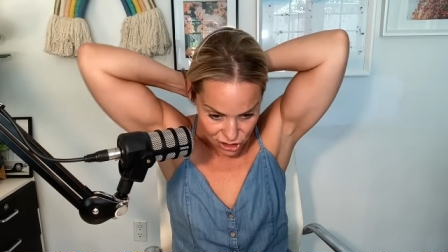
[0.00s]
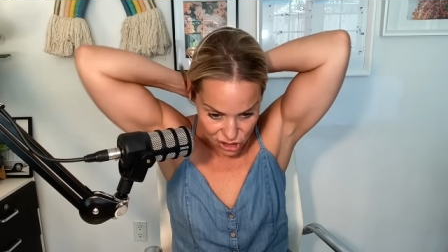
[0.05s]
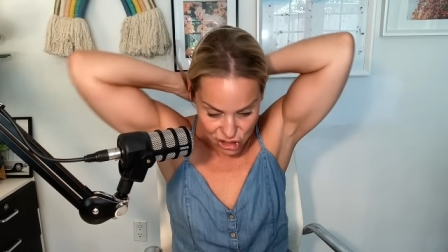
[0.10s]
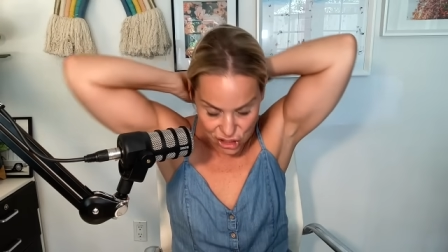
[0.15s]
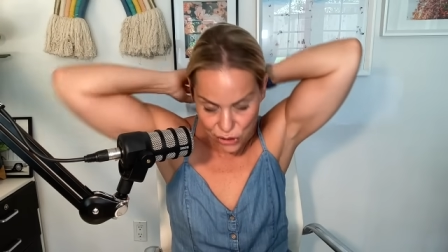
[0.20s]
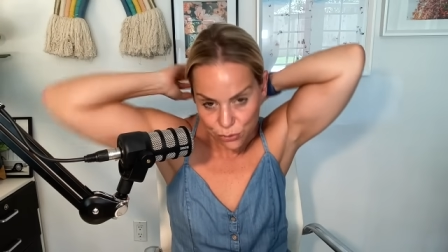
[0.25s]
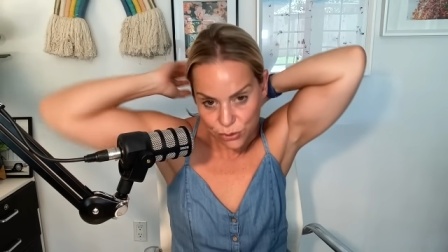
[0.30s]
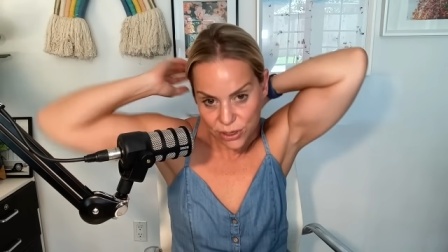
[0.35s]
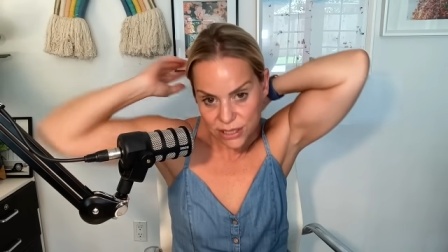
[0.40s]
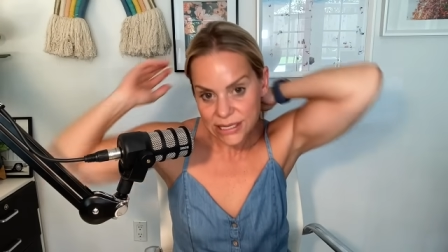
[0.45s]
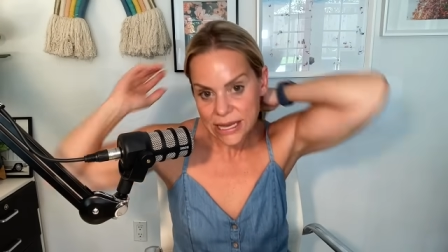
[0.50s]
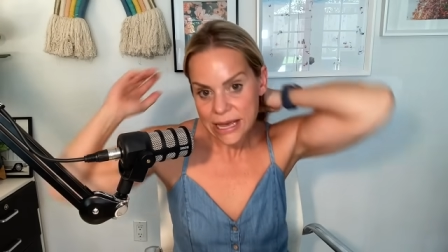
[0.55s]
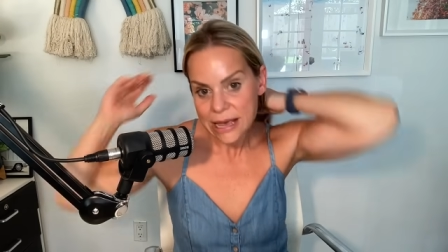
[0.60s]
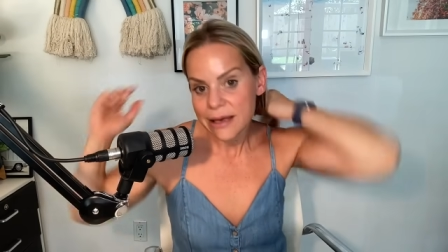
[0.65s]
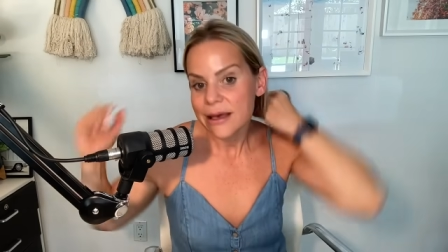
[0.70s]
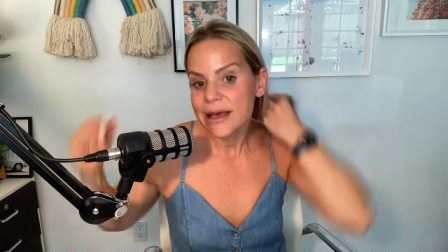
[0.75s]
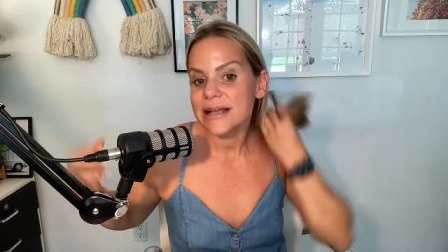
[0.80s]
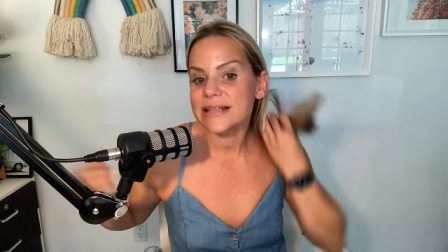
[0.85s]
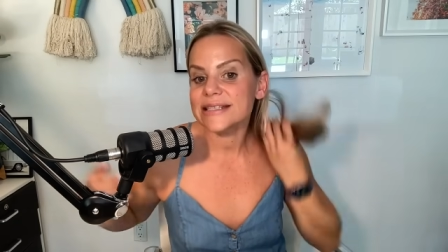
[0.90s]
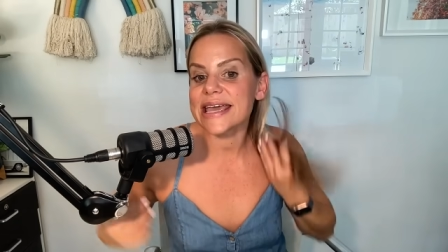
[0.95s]
She was
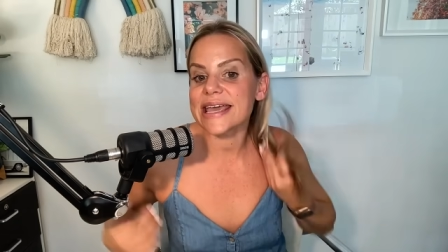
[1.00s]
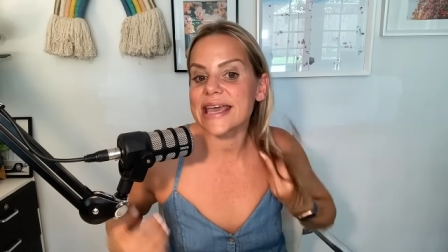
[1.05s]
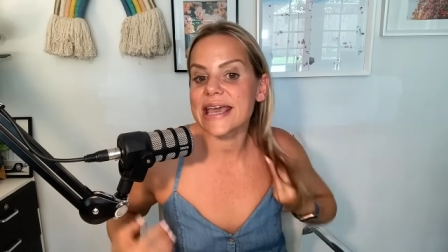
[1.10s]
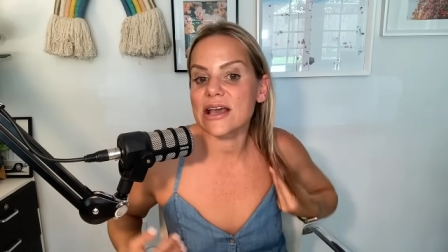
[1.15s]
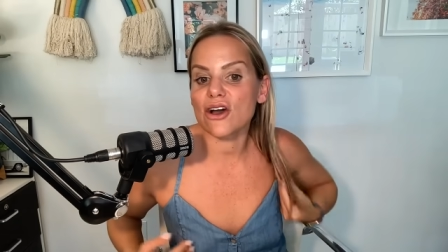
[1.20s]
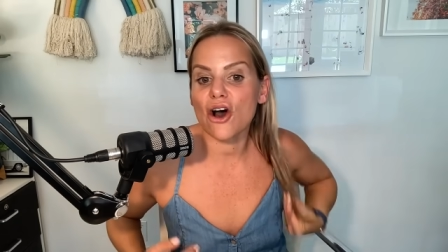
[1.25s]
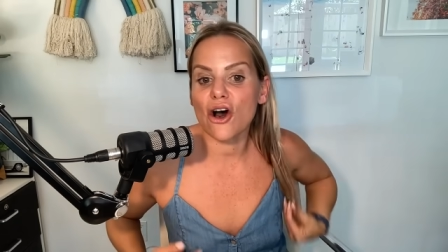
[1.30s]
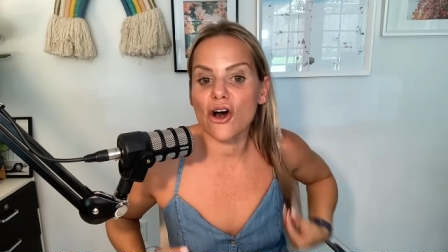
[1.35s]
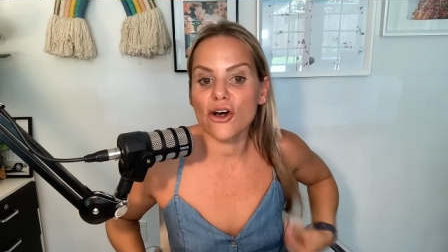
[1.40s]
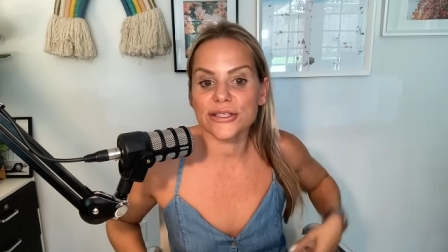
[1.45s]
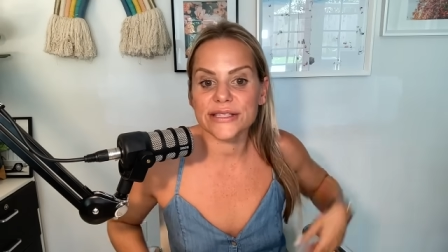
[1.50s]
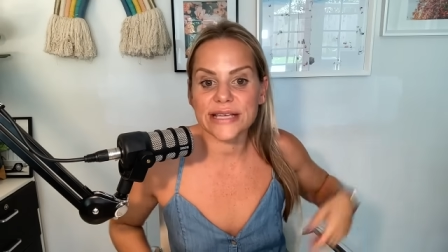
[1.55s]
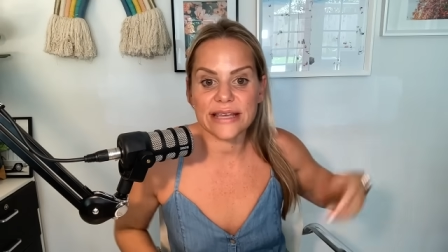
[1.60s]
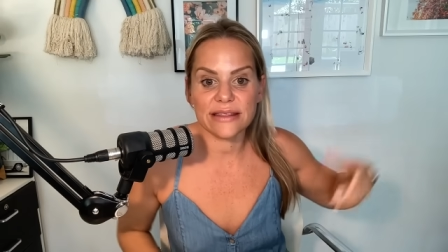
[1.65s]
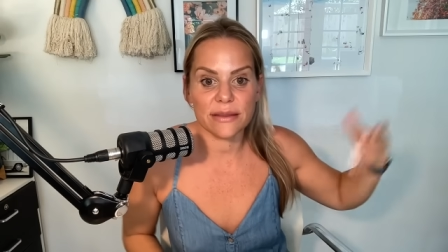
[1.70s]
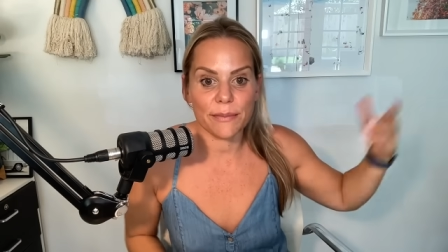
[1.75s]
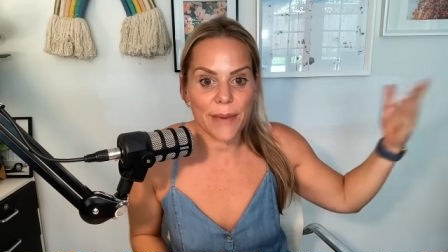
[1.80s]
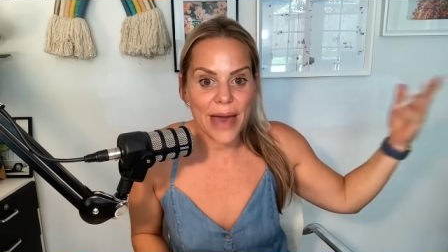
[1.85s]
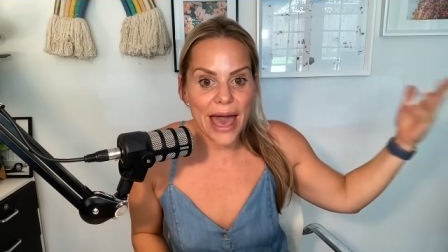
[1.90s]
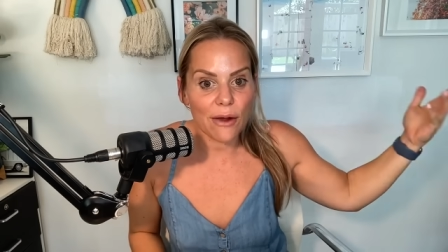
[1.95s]
taking calls in
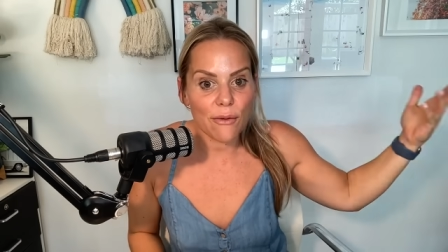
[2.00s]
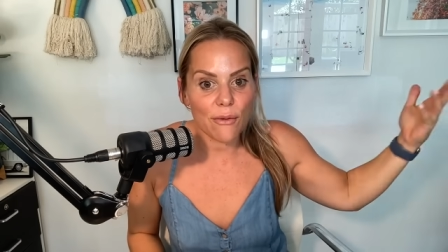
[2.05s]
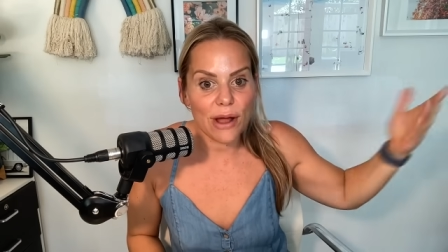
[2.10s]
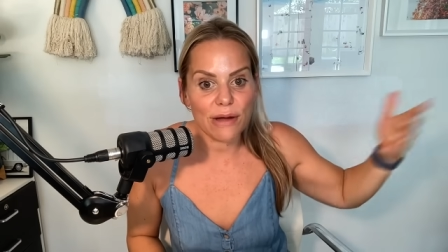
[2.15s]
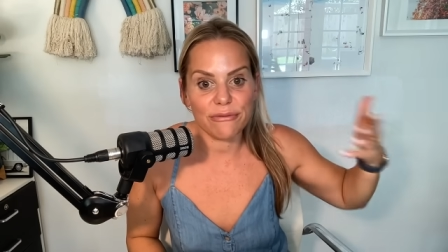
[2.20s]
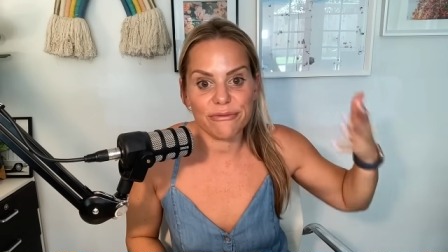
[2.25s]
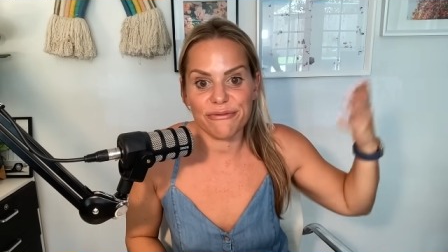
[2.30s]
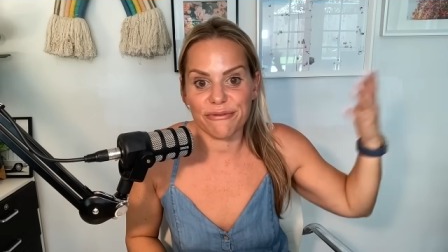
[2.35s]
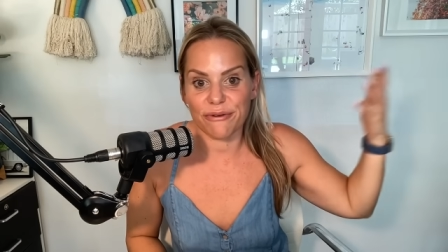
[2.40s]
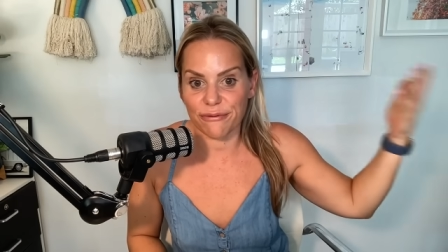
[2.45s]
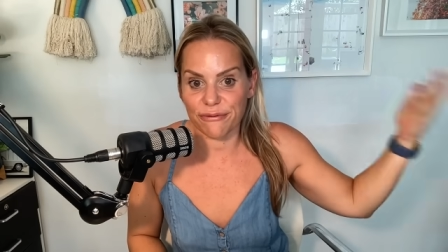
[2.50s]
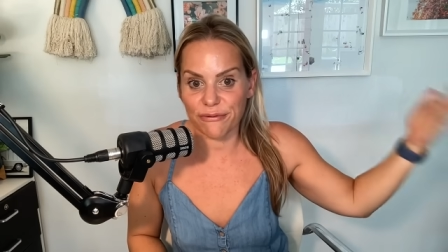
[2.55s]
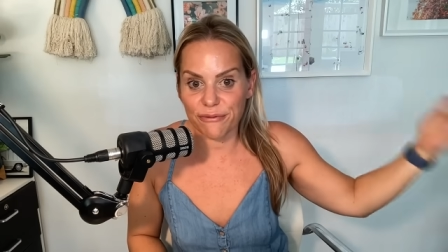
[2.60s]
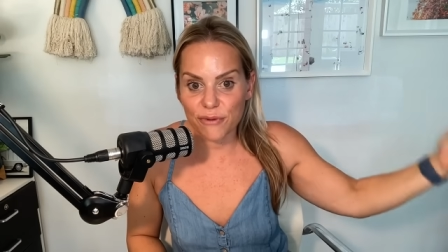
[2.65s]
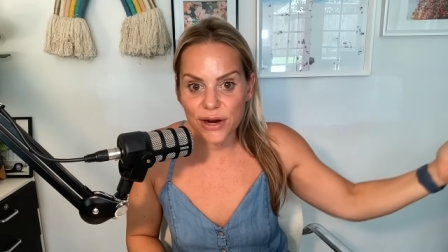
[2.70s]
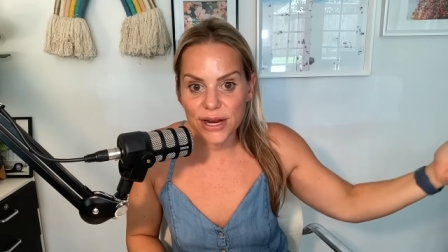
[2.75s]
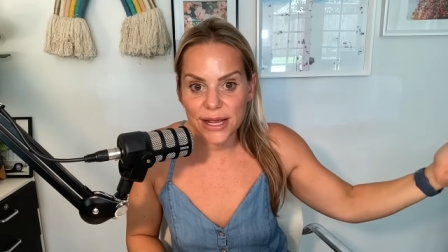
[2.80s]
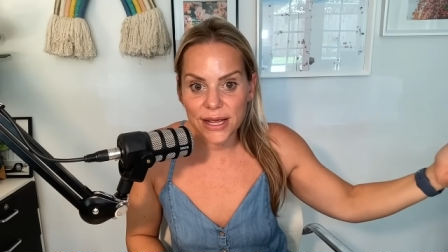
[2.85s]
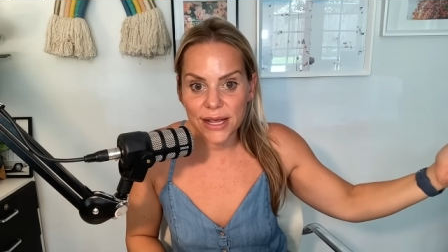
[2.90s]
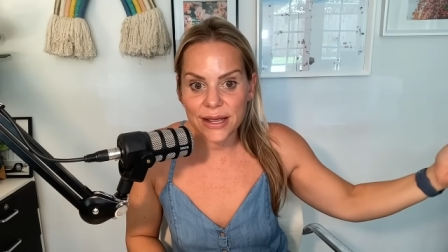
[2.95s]
the background for
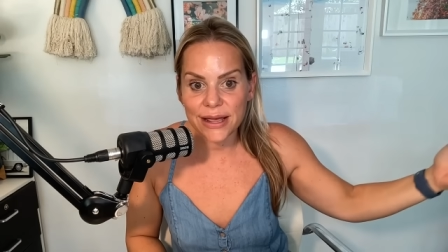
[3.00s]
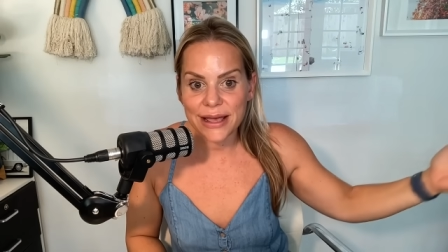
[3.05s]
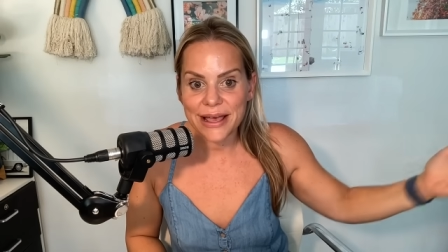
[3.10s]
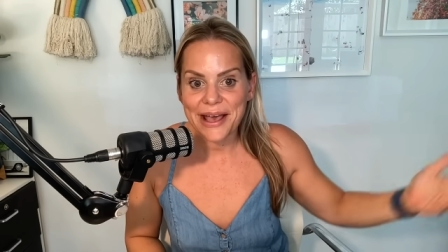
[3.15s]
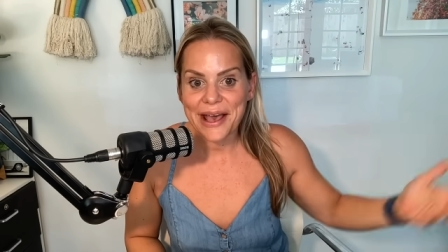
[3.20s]
free.